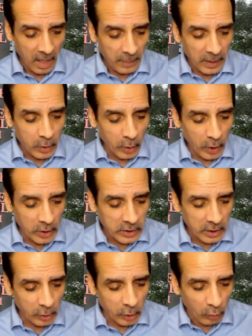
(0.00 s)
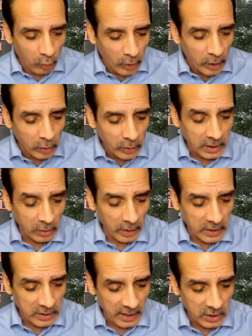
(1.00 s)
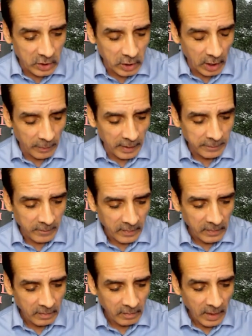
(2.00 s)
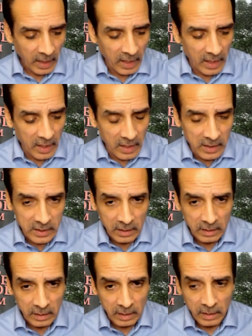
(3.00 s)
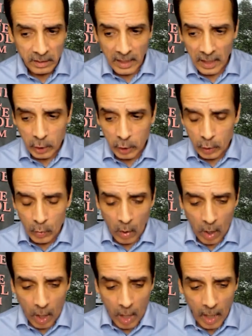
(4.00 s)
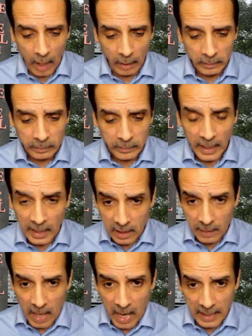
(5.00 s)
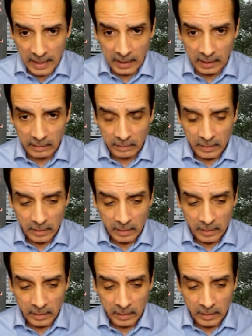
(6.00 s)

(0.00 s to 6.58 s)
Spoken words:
Because the real deal is, ladies and gentlemen, is that you are a commodity.